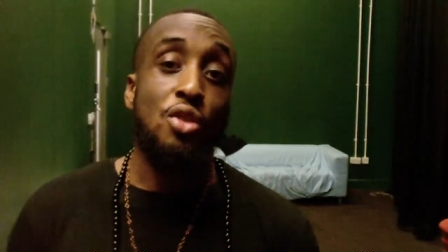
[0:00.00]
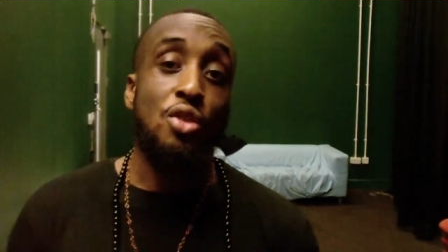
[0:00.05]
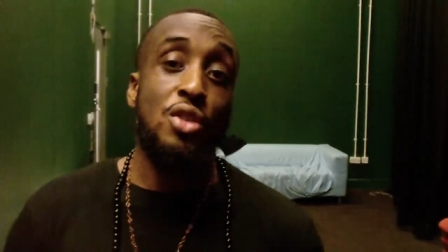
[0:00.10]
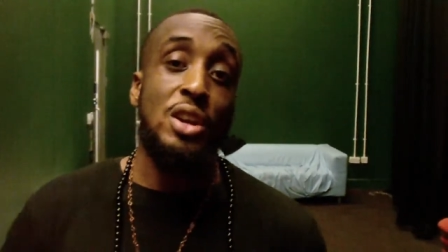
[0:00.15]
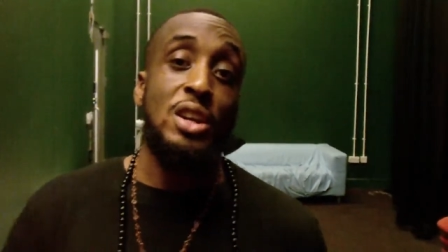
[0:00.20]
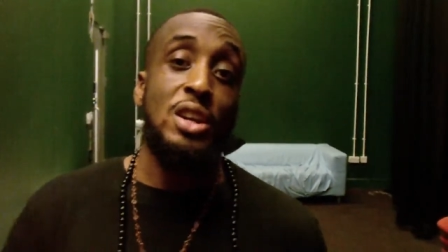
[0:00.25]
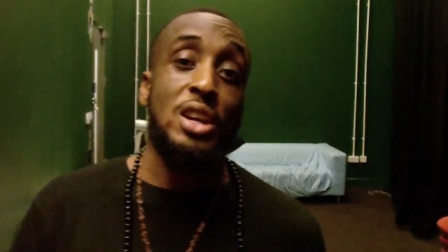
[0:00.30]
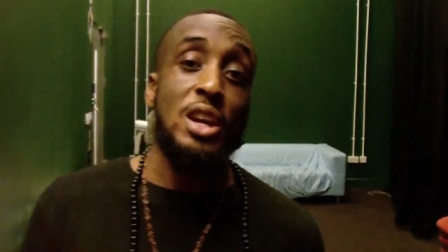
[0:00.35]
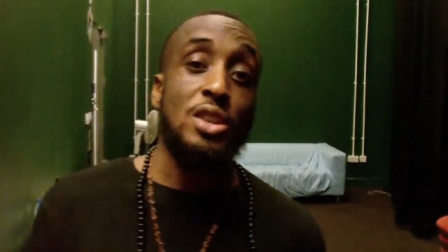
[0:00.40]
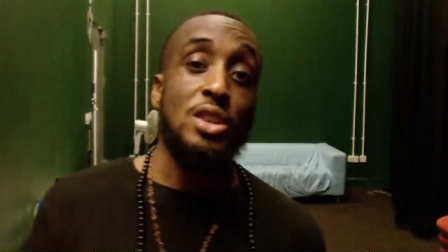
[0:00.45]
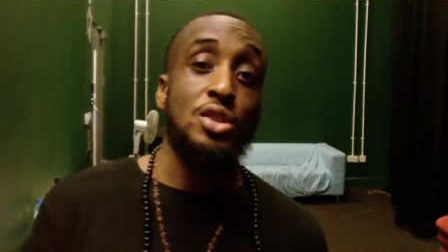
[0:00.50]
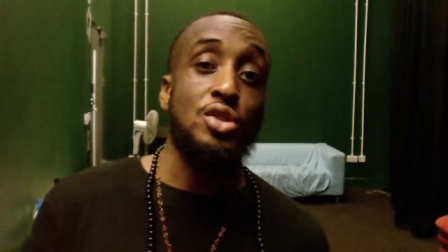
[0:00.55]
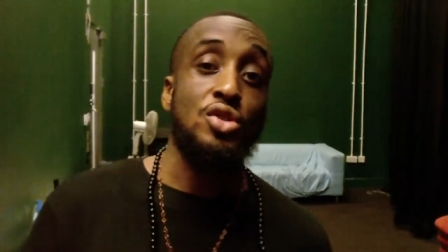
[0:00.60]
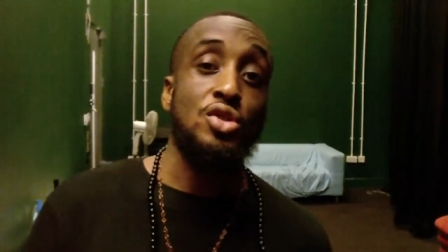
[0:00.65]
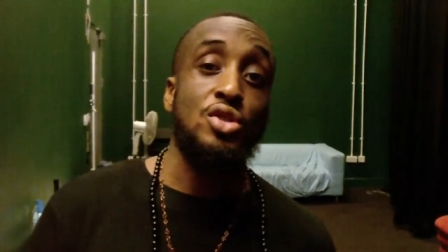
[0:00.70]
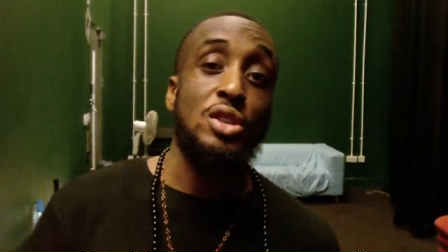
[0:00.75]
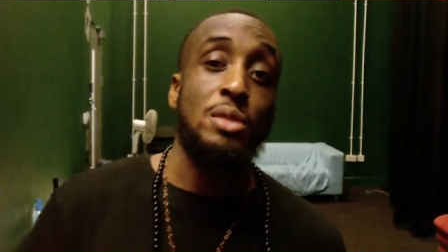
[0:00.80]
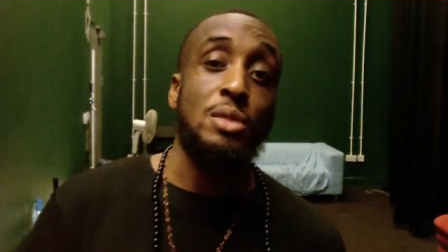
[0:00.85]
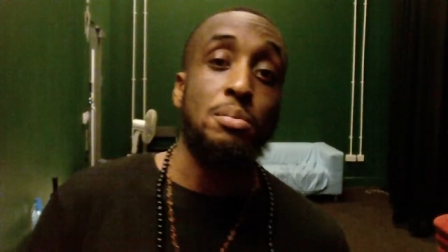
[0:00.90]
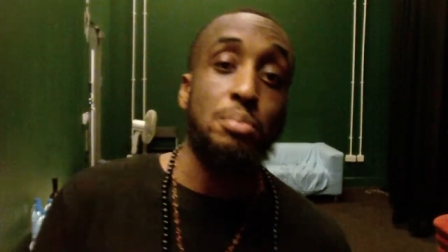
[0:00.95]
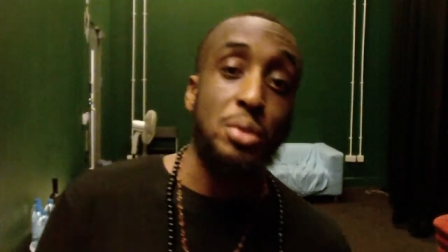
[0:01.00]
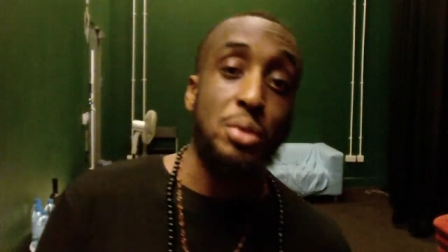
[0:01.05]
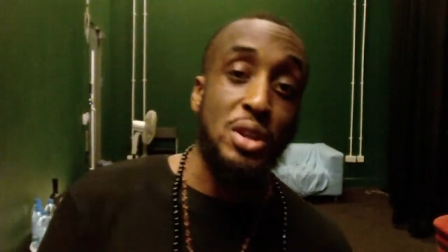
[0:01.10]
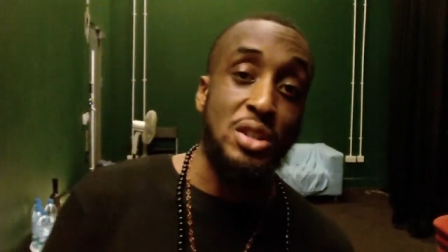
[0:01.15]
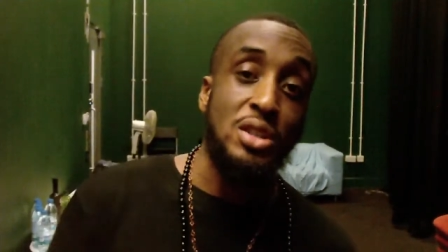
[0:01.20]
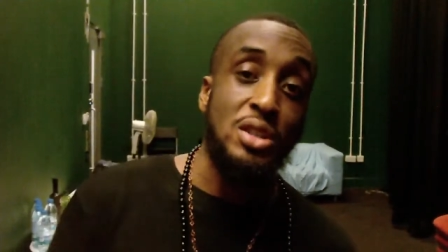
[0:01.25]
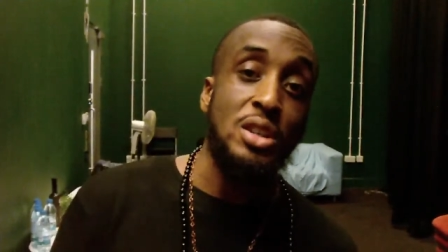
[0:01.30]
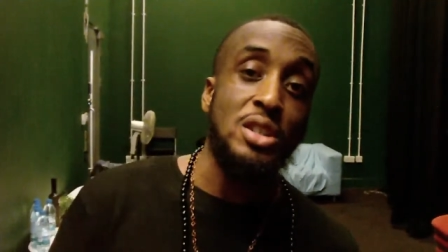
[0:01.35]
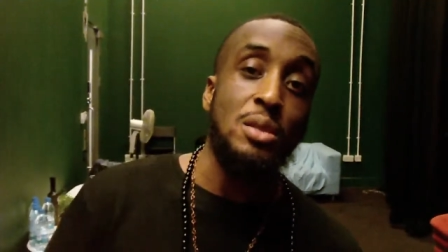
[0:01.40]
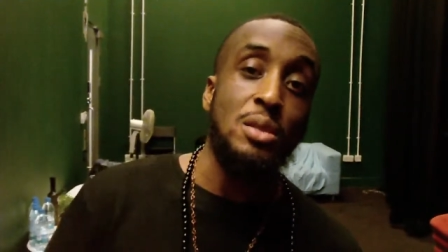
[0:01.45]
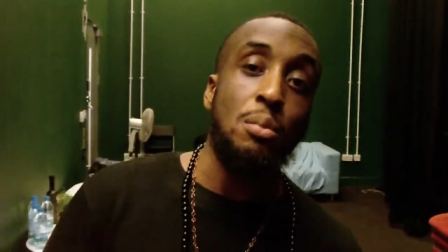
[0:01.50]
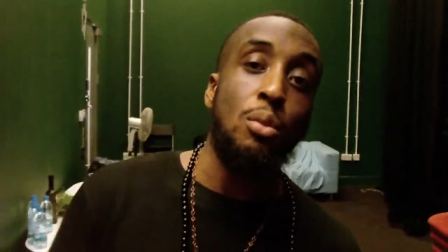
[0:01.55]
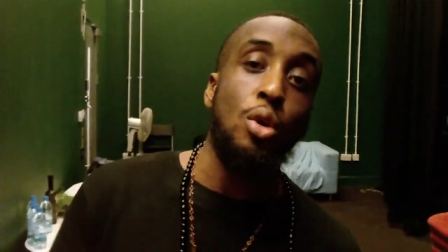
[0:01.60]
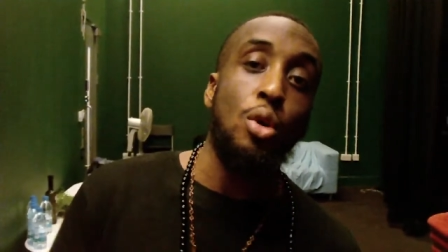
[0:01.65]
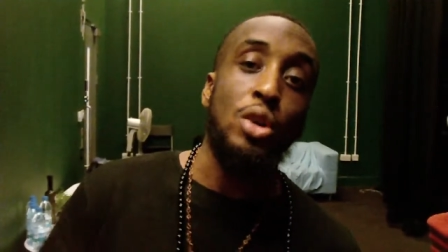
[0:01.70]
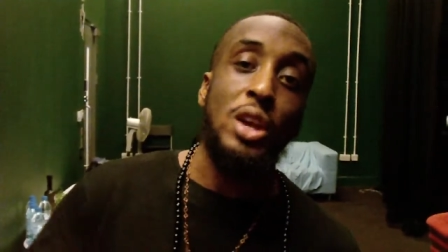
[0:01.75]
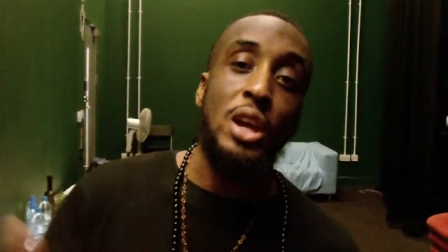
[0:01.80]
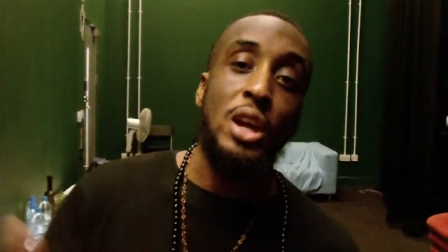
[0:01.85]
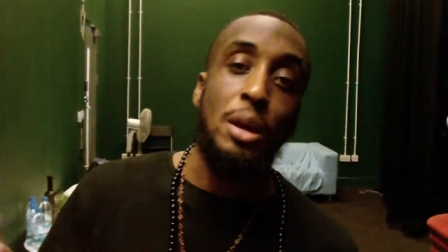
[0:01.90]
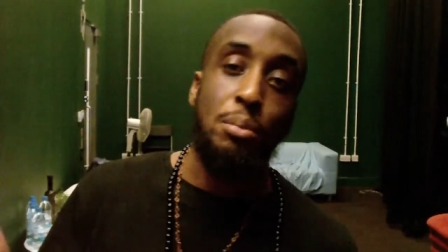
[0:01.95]
create industry, business,
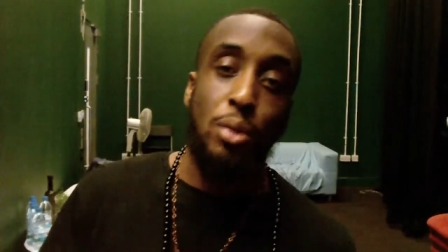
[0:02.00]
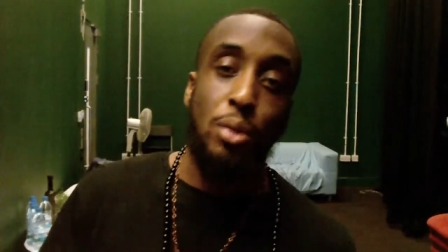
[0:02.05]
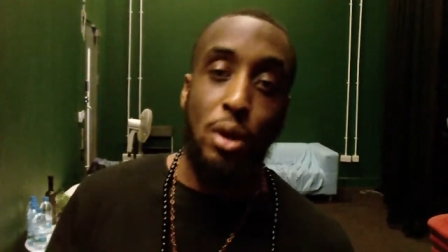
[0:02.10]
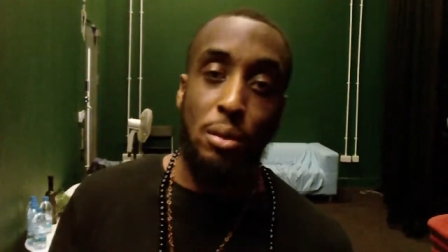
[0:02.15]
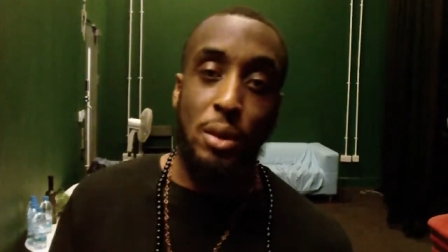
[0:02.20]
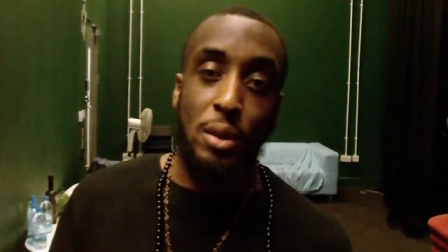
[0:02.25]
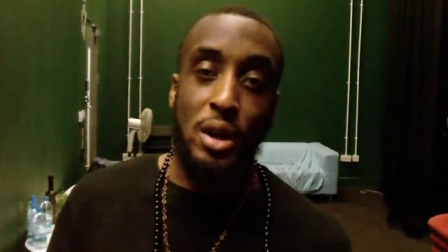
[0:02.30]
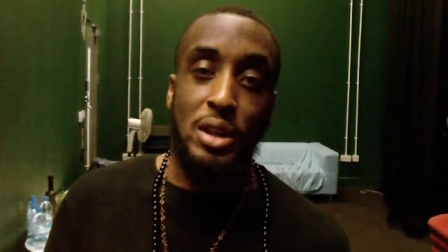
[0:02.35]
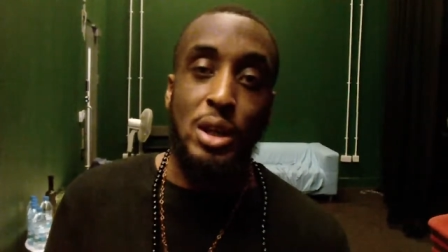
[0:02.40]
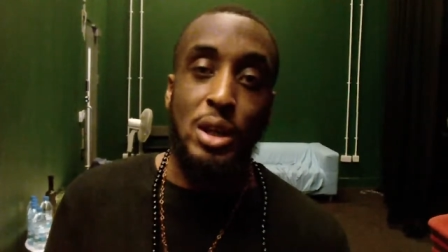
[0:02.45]
more than hip hop,